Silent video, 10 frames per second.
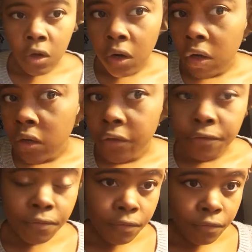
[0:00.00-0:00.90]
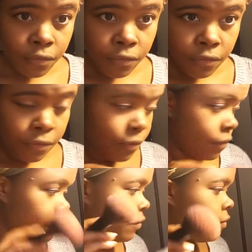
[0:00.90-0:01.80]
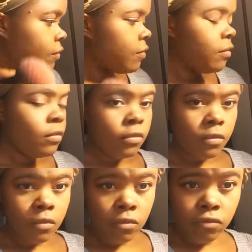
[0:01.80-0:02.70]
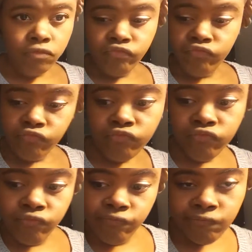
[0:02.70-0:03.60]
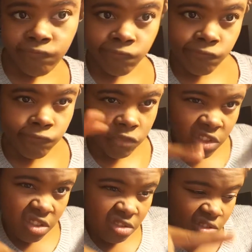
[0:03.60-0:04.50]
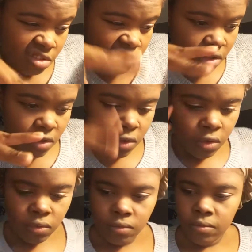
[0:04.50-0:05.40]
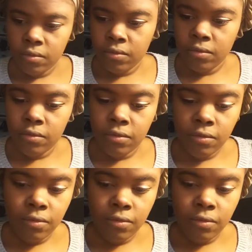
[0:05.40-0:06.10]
where you just don't taste very good. So you want to make sure that you taste your best for that special someone.